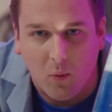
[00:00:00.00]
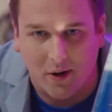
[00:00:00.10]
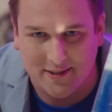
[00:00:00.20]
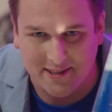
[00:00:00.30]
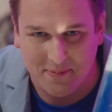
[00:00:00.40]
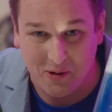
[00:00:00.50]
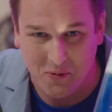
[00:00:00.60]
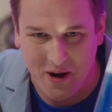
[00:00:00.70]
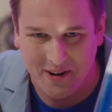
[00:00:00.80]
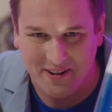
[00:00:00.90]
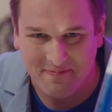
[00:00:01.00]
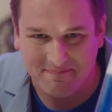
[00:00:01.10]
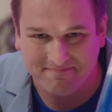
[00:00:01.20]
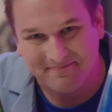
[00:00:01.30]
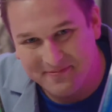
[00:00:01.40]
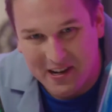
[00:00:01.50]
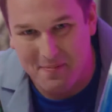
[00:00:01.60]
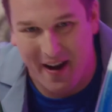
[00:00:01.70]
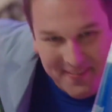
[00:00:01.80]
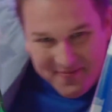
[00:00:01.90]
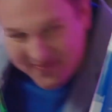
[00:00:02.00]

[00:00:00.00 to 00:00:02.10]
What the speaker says: Want to see something weird? Come on.